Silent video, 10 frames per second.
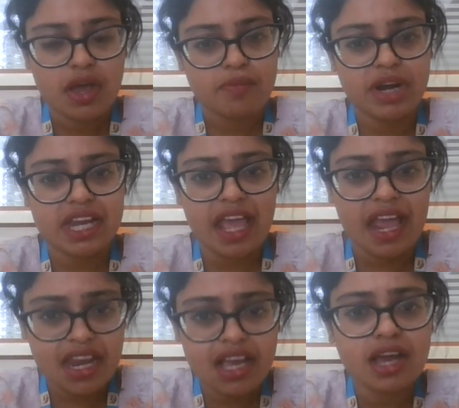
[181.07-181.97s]
But
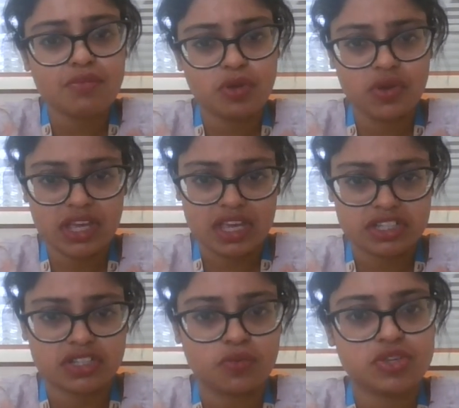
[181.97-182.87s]
any
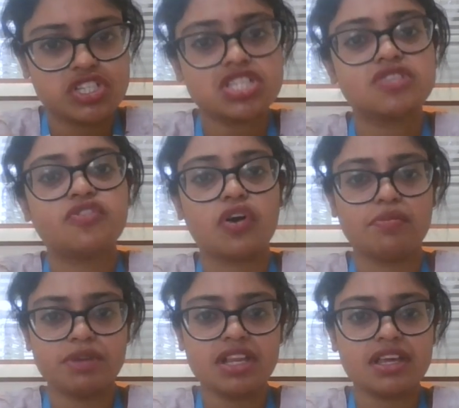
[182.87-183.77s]
communication which is
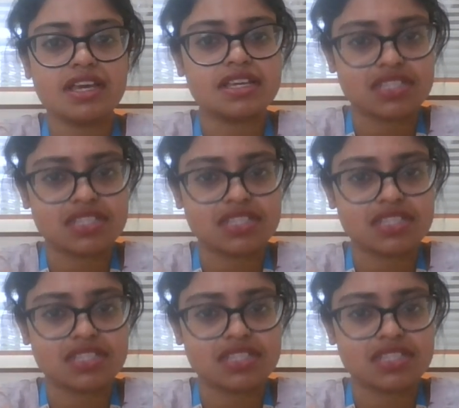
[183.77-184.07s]
formal is